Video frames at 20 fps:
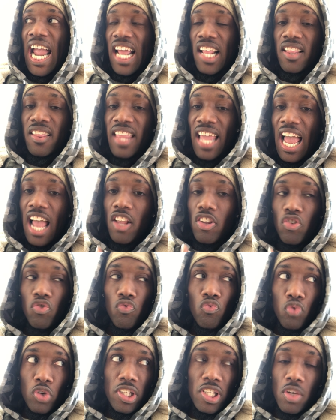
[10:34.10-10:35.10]
And that's
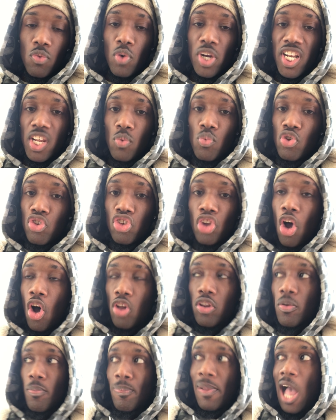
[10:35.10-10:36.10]
really what it was
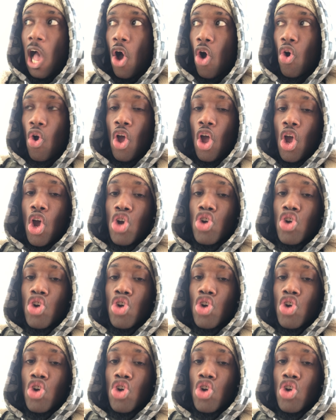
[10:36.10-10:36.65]
all about,